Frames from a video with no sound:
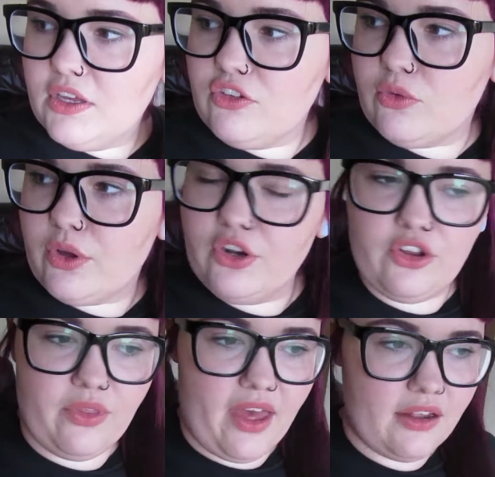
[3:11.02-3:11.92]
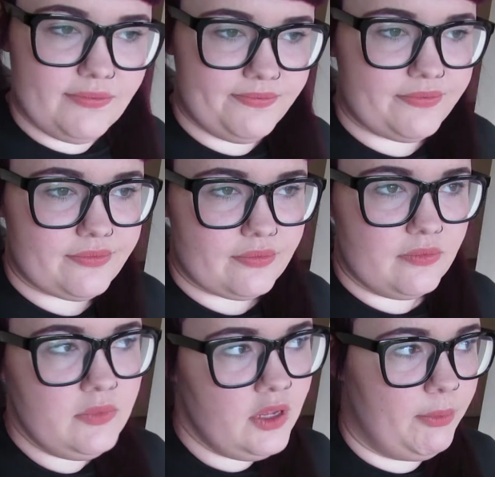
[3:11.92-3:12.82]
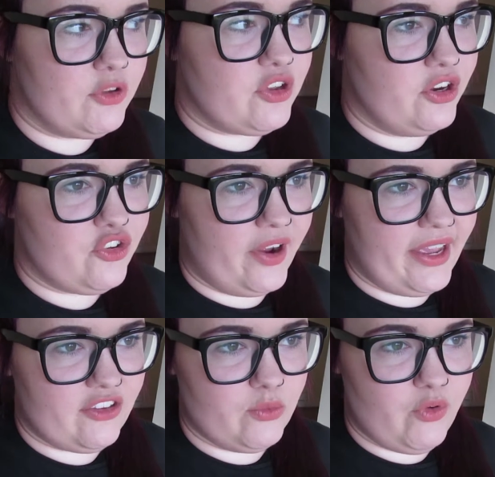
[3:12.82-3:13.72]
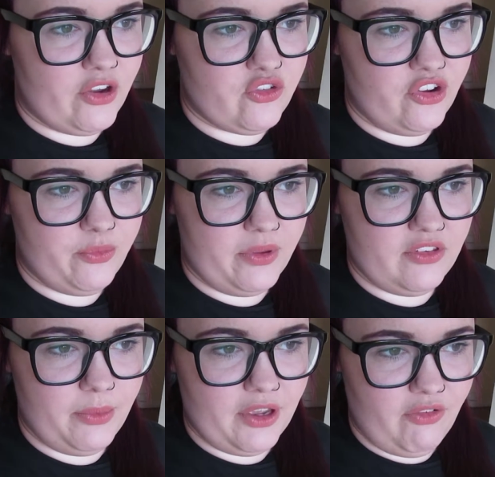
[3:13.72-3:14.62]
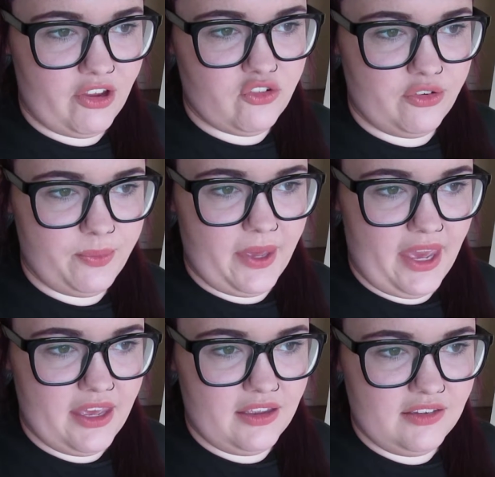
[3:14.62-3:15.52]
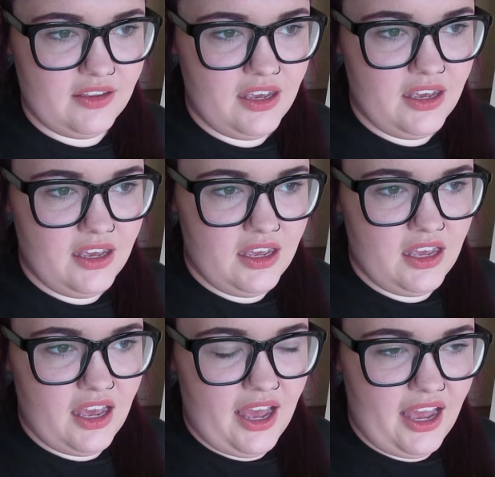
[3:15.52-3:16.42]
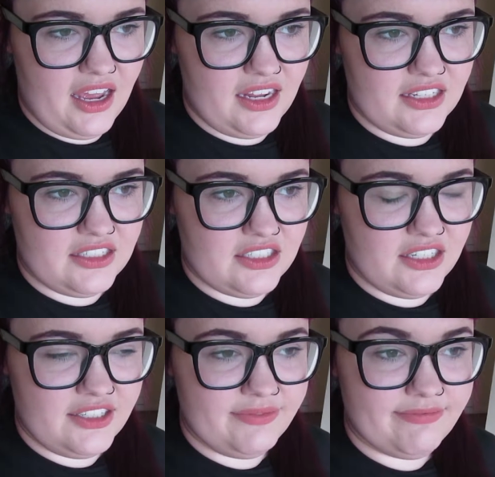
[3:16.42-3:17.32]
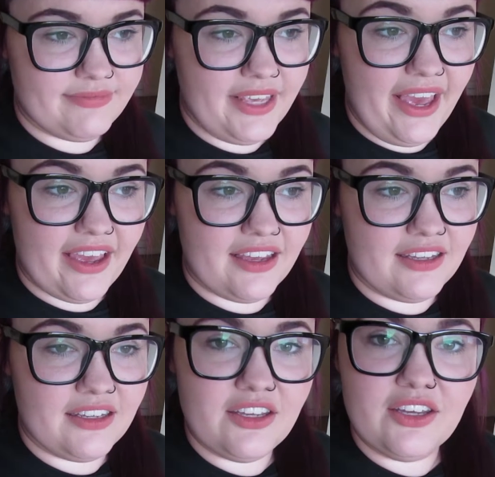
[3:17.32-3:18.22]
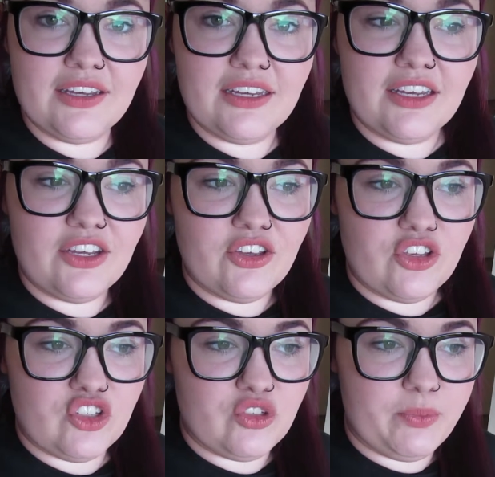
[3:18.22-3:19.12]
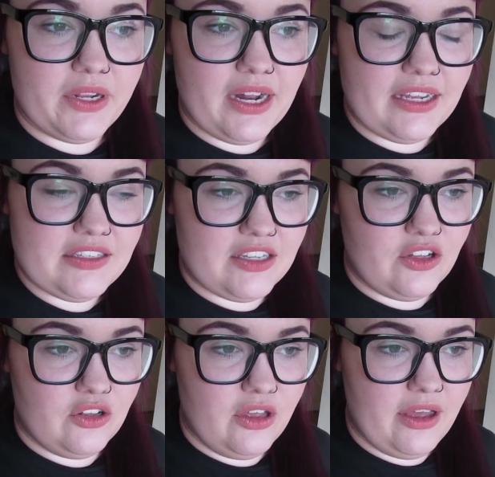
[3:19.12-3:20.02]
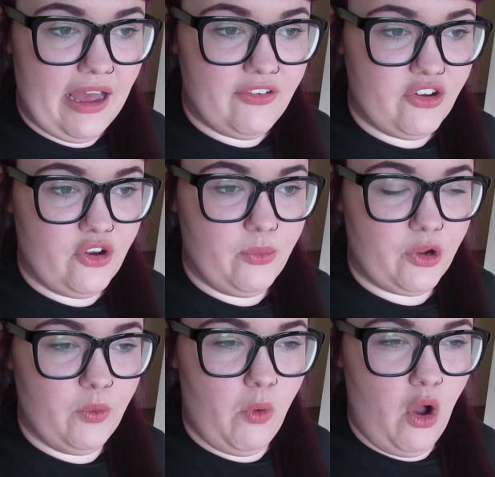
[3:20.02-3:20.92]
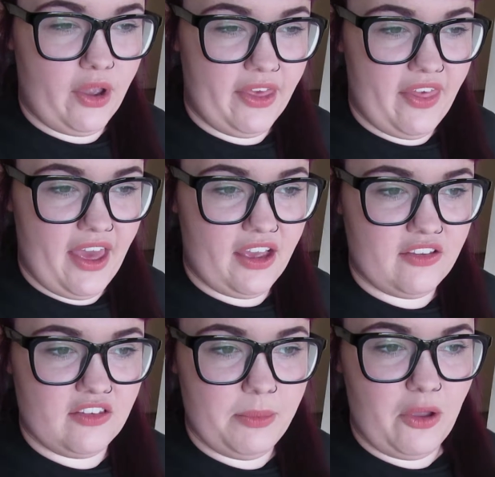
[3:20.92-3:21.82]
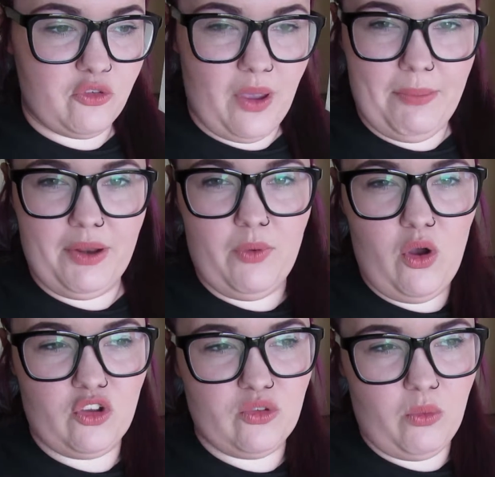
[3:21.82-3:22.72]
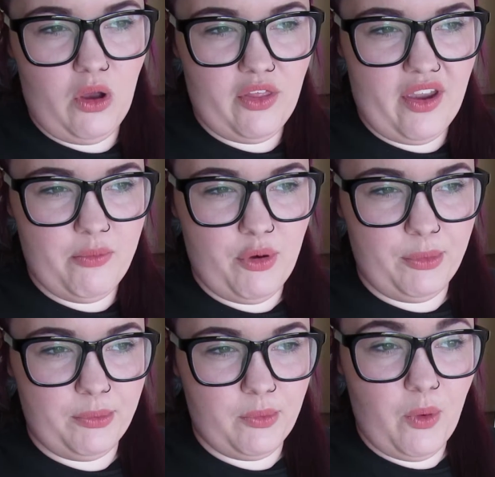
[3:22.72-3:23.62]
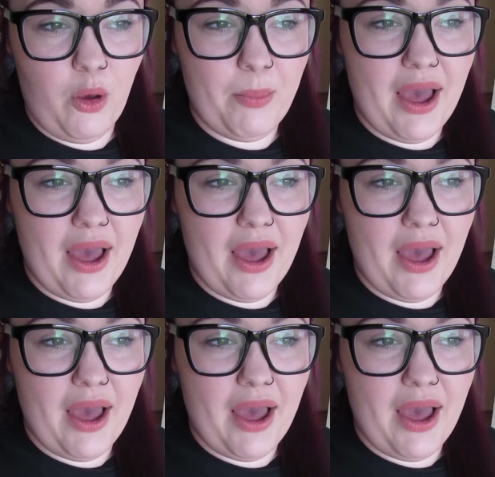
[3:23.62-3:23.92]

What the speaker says: So we're gonna do that. I'm also gonna try and get some Rice Krispies to make Rice Krispie cakes, and yeah. Should be a nice little afternoon. We're going to walk it there because it's about a 20-minute walk, so we'll walk there and probably walk